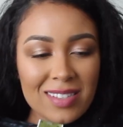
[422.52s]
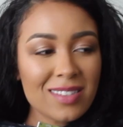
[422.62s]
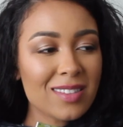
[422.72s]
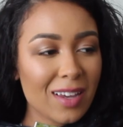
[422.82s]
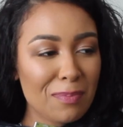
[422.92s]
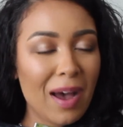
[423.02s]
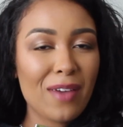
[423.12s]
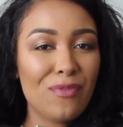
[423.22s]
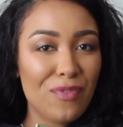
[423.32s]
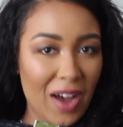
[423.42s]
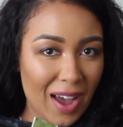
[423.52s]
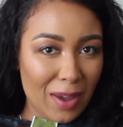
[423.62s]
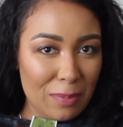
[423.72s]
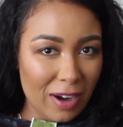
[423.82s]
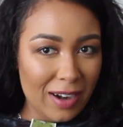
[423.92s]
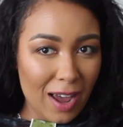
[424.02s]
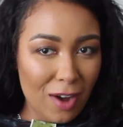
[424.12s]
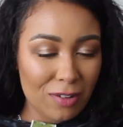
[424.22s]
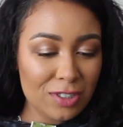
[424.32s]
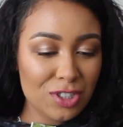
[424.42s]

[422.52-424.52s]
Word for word: This is like my vibe right now.